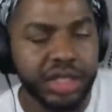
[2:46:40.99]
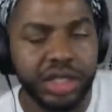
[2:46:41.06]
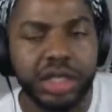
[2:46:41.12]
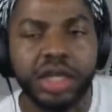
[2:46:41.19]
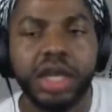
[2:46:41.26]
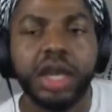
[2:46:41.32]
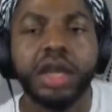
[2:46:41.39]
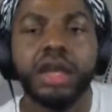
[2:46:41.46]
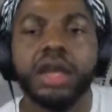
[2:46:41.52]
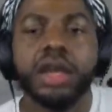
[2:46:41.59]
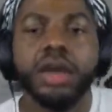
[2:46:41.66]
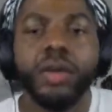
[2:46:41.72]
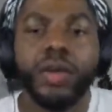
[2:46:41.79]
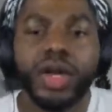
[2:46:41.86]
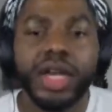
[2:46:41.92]
center
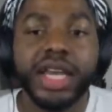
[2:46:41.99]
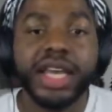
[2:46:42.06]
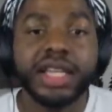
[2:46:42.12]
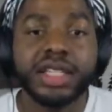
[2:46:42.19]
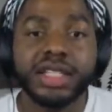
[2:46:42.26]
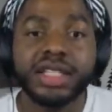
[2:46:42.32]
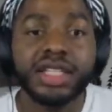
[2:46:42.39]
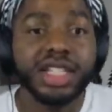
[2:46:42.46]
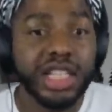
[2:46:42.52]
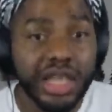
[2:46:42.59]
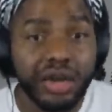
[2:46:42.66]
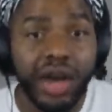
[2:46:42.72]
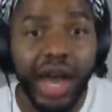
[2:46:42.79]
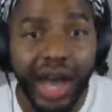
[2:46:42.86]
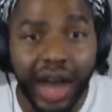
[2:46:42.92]
where he can just
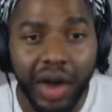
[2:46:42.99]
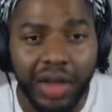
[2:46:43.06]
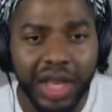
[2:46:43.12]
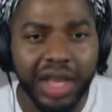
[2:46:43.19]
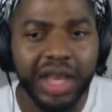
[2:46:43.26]
chill out.